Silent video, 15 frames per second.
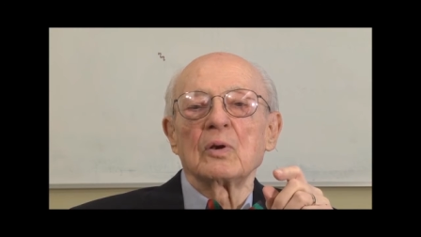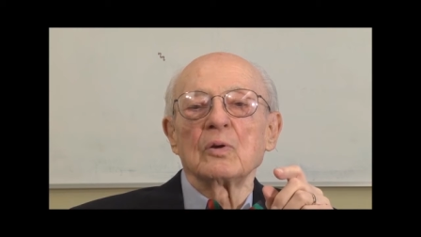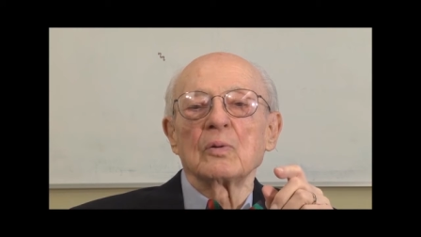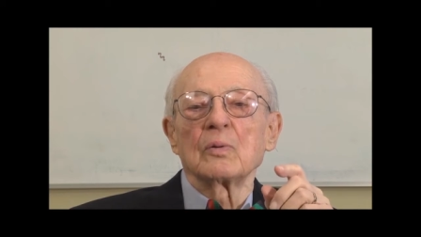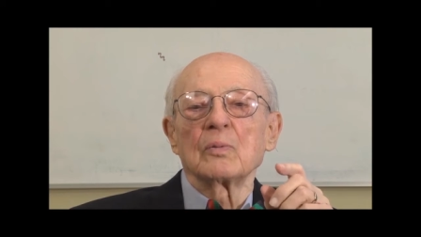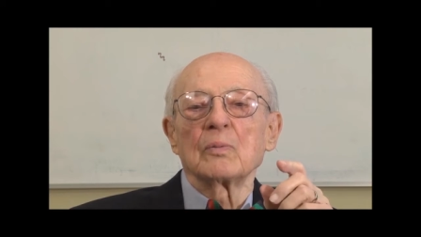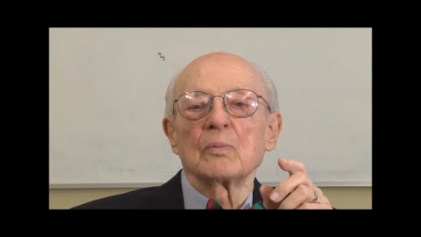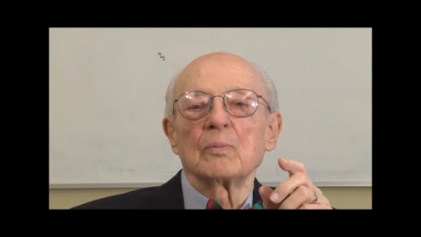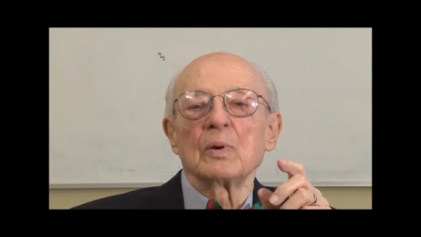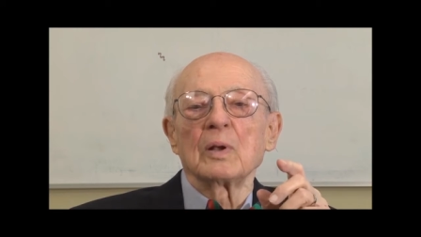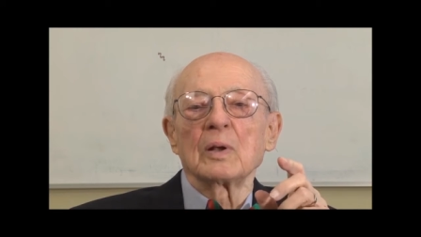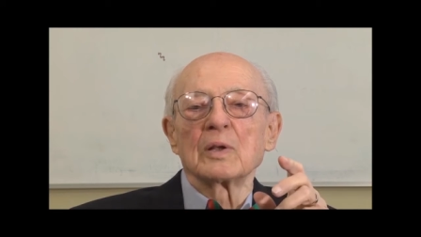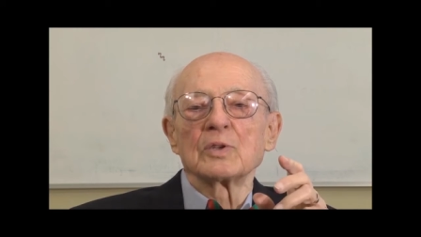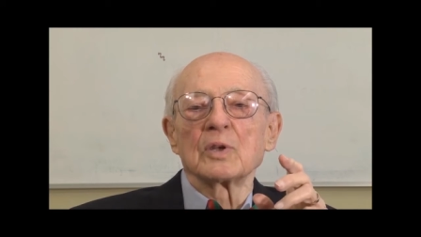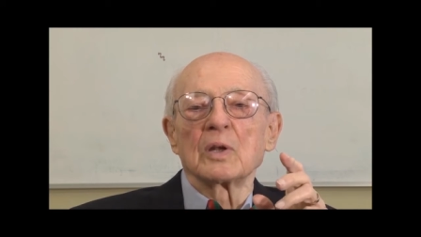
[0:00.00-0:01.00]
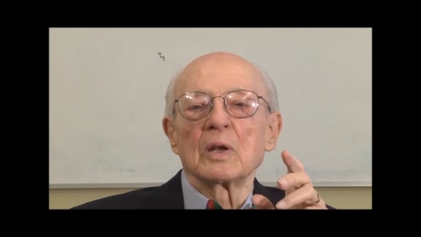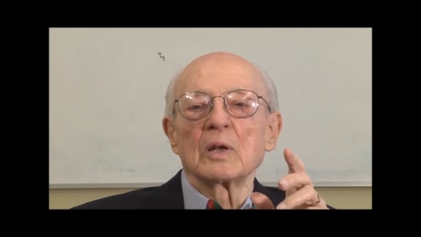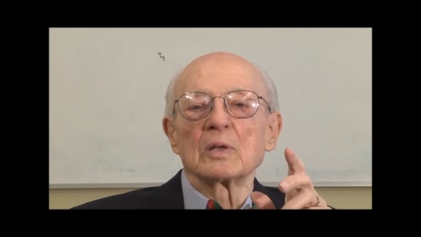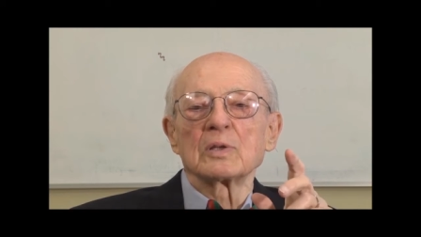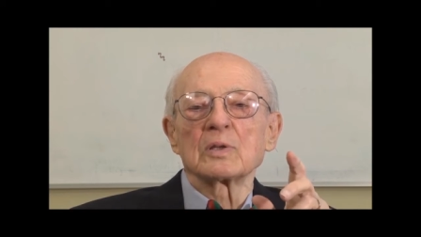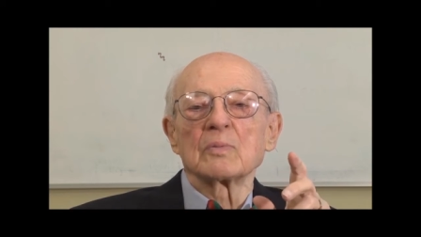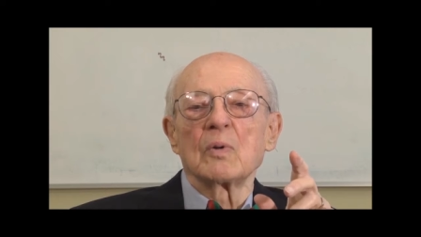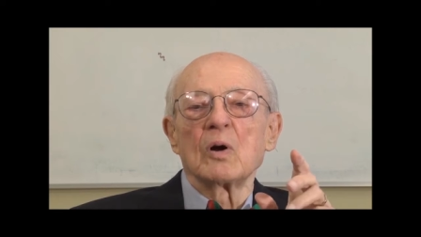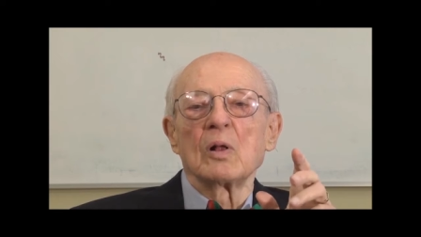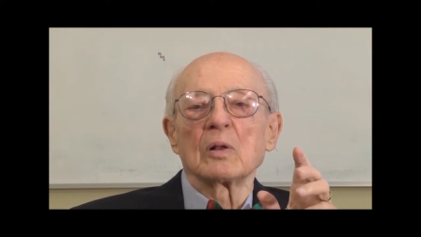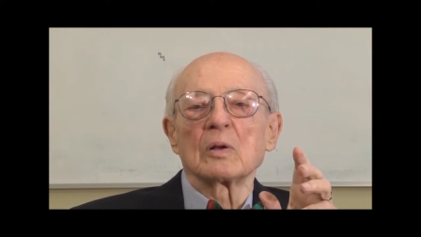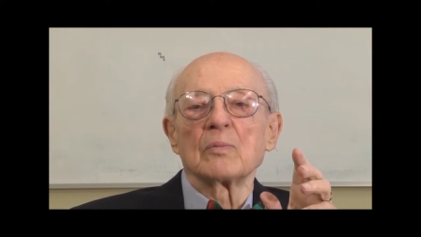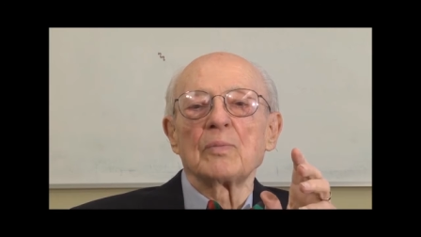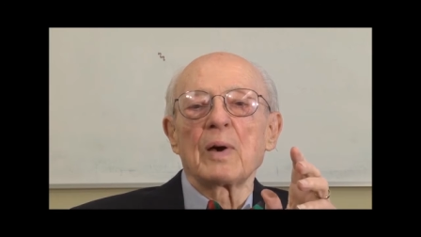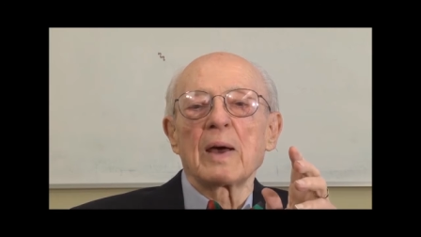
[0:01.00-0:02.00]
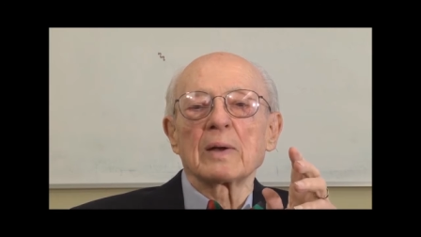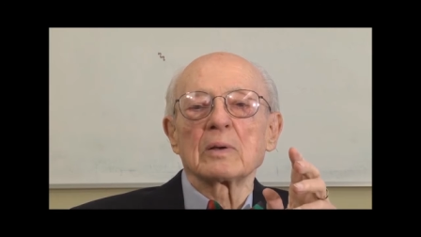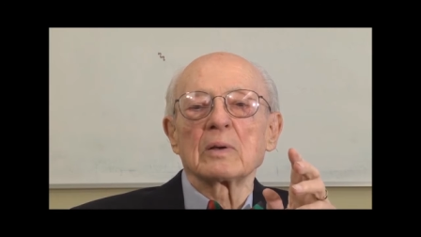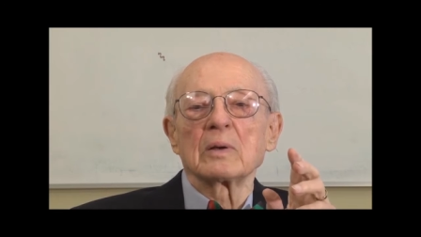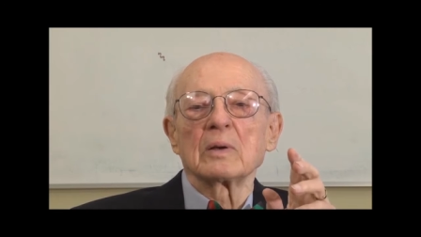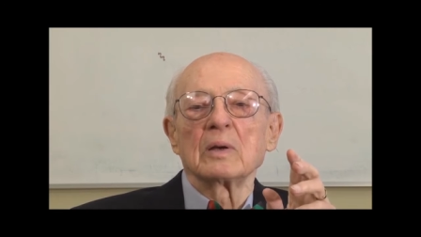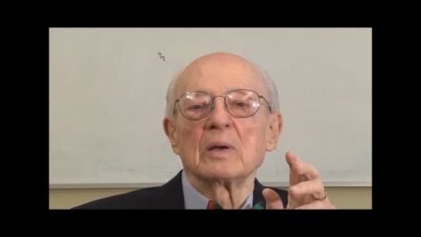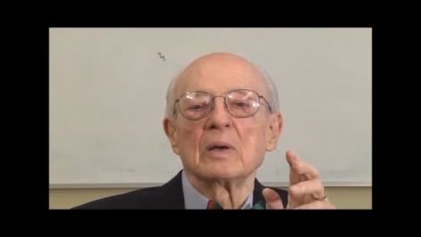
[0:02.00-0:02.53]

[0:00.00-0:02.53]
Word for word: to build us a little small, compact